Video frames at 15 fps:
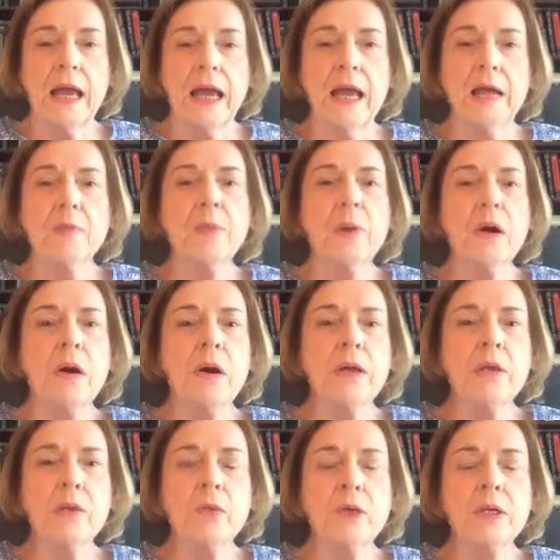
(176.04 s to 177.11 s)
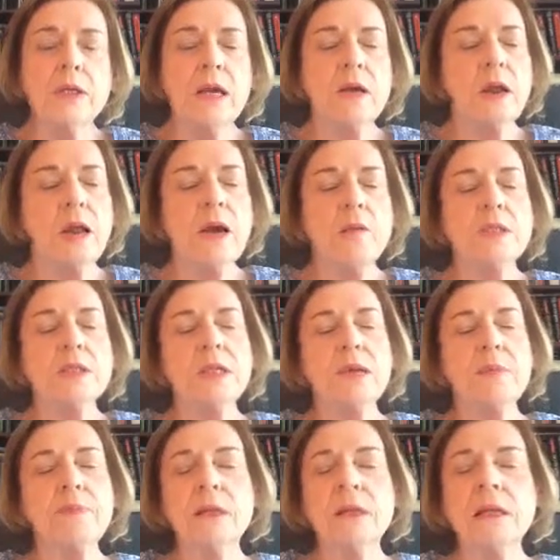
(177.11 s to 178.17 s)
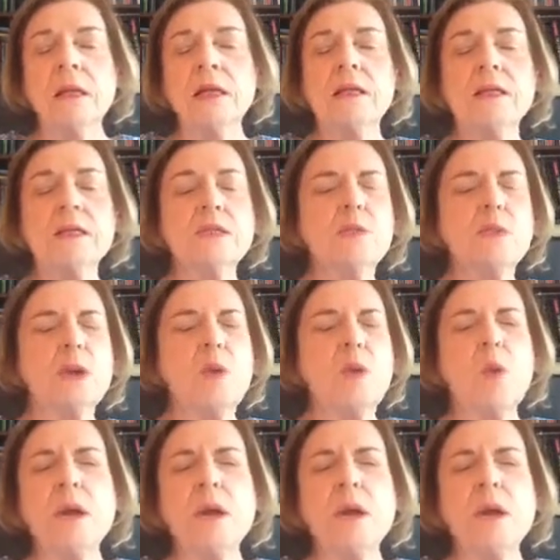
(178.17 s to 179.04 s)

And part of the reason, and I kept thinking this week,